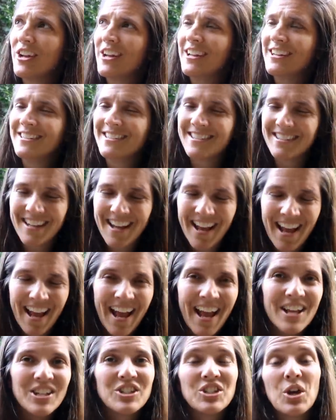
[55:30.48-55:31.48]
kids.
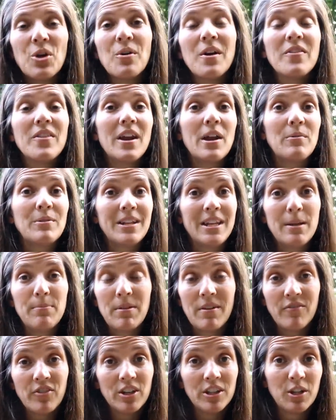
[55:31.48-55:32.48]
So, and then I would keep
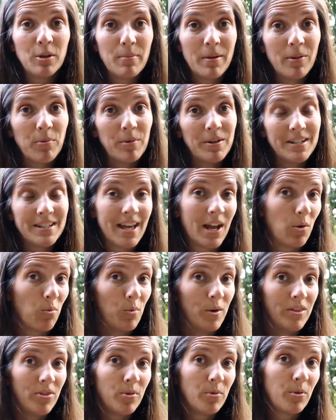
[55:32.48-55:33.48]
them for a little bit and we'd kind of
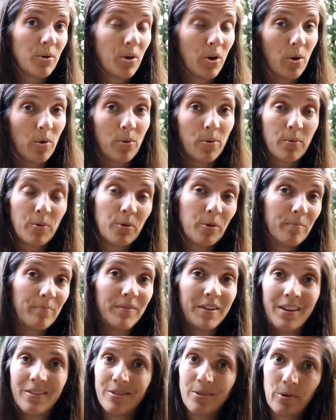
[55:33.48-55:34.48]
weed through and go through
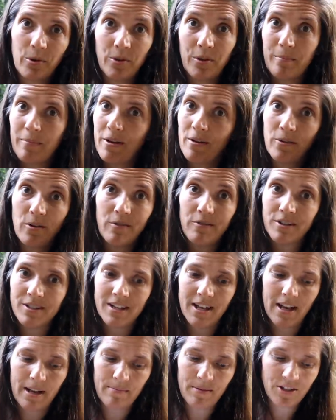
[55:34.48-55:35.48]
them and throw them out over
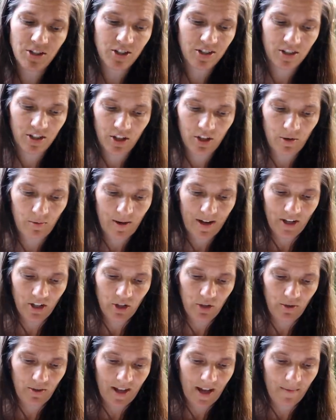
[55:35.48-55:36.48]
time. That's just a good way to
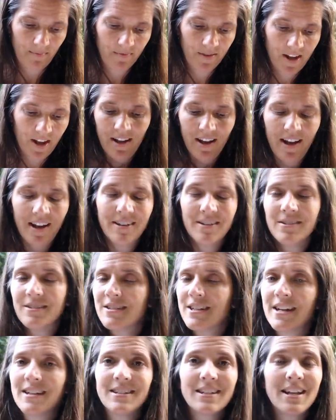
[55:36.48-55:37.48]
do that. And
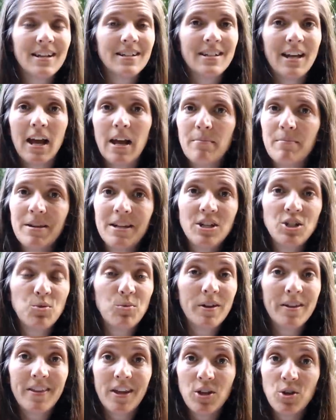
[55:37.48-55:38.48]
set aside a time each
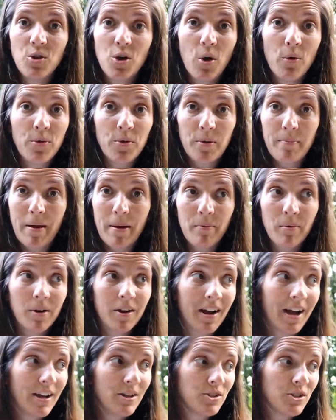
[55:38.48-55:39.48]
week that you go through your
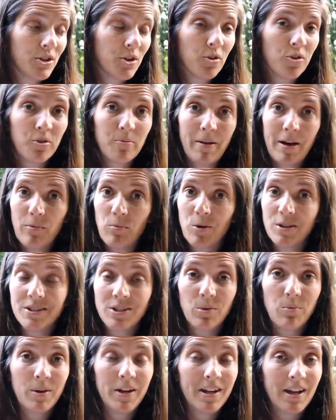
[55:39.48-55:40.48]
paperwork. I usually go through mine once
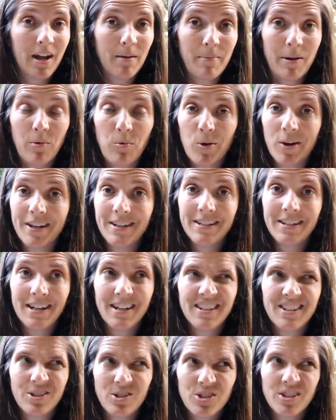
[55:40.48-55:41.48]
a week on my working
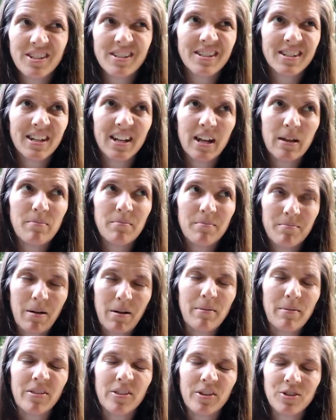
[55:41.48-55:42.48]
days. Usually it's today,
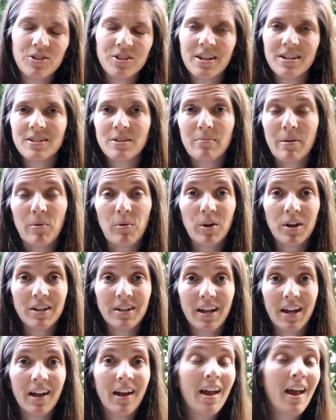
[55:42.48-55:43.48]
probably Thursdays are my
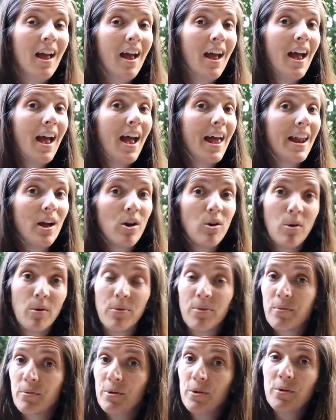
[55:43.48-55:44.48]
working day. And I'll go
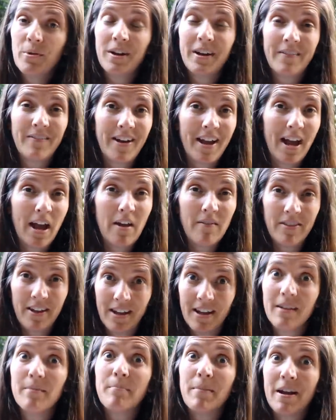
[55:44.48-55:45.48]
through and if I have
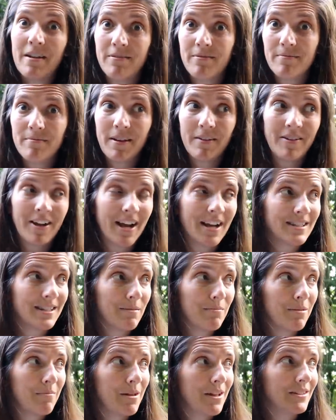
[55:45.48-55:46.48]
like my, if I got
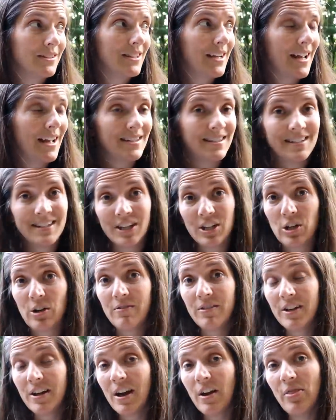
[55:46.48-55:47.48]
some in the mail today, I'd stick it
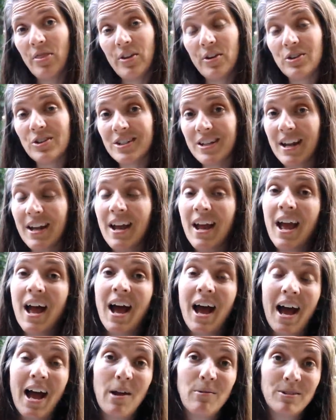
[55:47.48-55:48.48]
over there on Thursday.
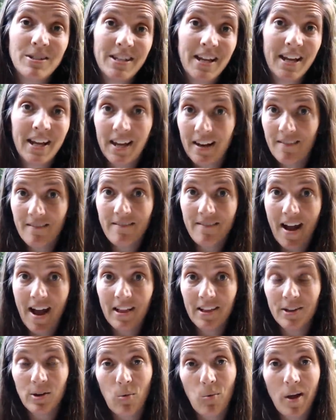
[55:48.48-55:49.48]
I would take it and
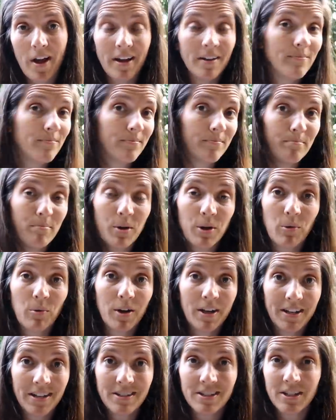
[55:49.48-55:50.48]
file it away, put it
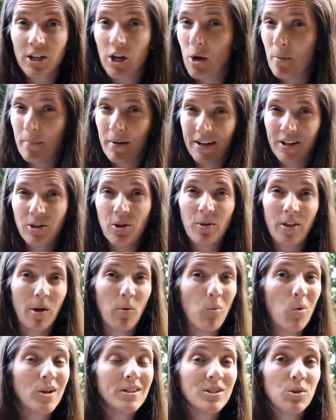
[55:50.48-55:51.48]
where it needs to go. But I know
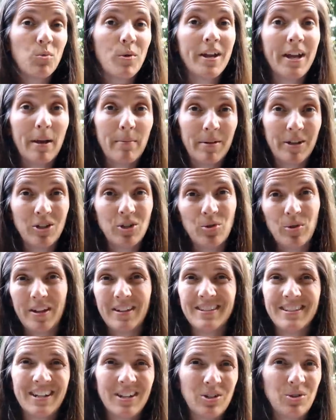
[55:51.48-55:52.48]
that once a week I'm gonna do that.
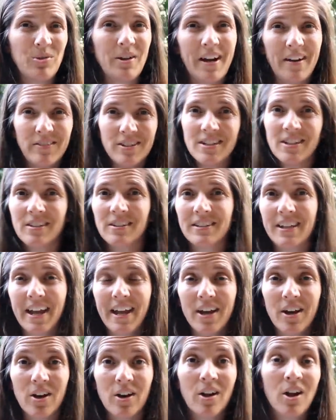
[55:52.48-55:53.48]
Instead of doing it every single
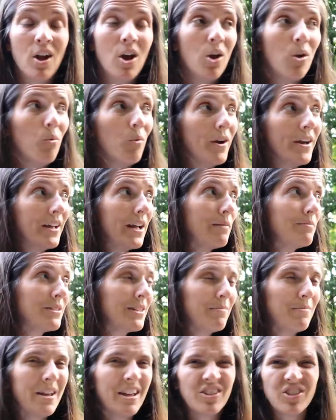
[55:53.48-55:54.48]
day or when it comes in
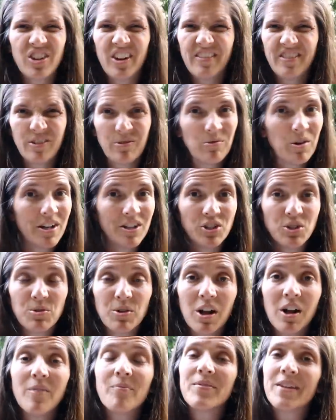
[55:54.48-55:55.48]
the mail so I don't have to run and do
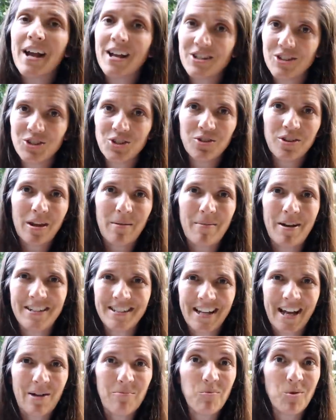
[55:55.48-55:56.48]
it all, I just do that my
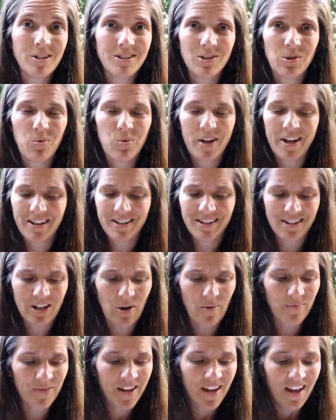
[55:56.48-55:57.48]
time once a week.
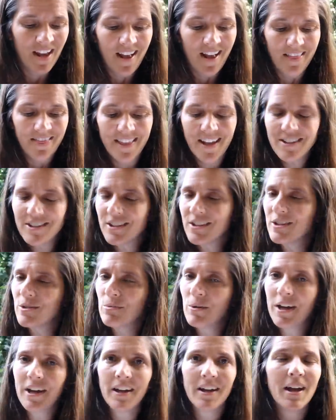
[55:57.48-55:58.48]
So that's a good
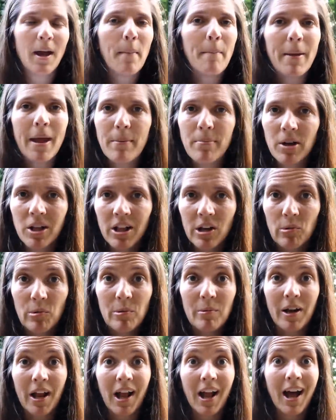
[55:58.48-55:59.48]
way, paper clutter. We
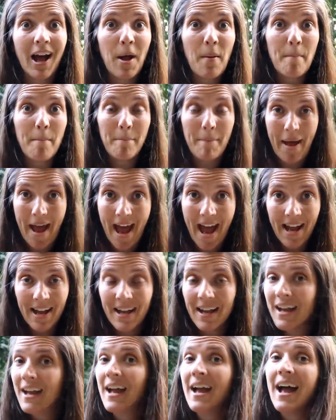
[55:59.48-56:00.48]
wanna cut back
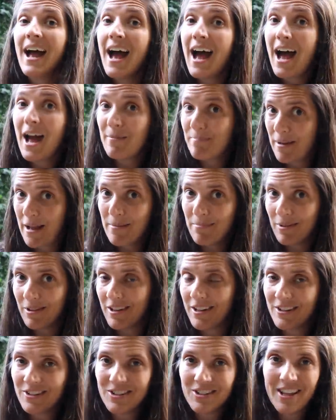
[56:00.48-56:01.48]
on paper
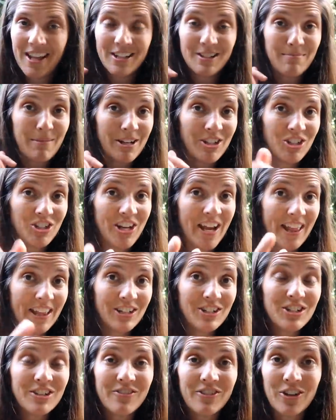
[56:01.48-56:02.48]
clutter. So that is my
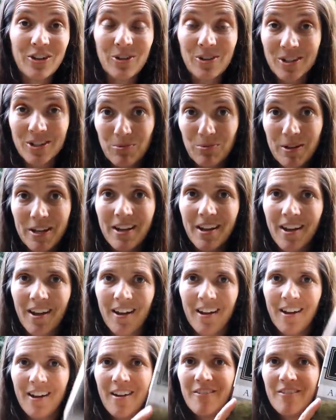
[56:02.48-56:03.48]
challenge for you week
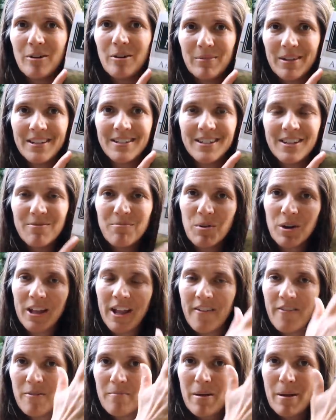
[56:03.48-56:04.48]
from Less Stuff, More
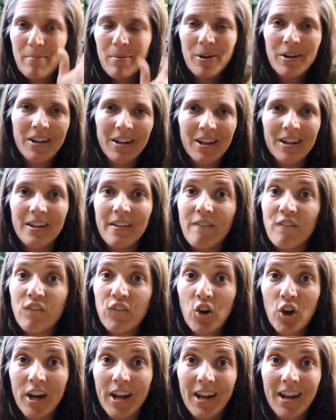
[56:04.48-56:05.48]
Life from my book.
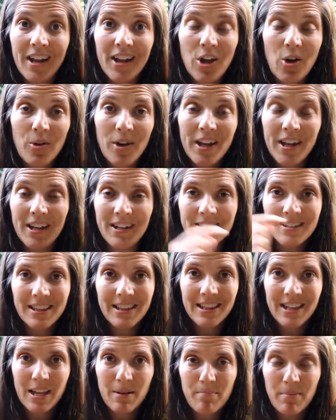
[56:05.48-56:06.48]
Free, go get it, it's
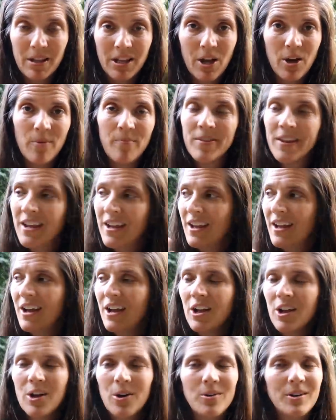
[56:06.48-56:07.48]
linked below.
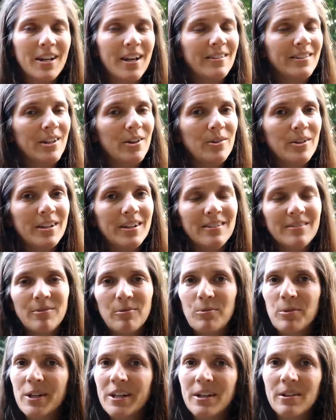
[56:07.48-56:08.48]
Go download it,
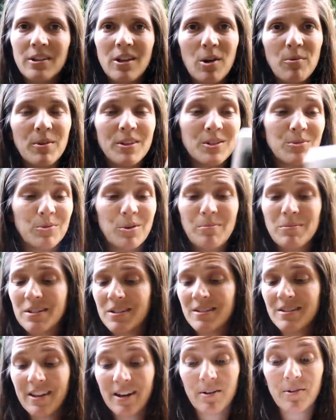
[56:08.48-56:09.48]
read it along with us. We're
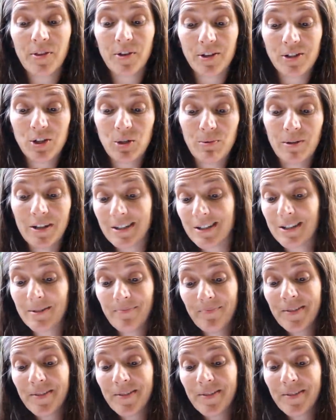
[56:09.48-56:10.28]
almost like 32 weeks.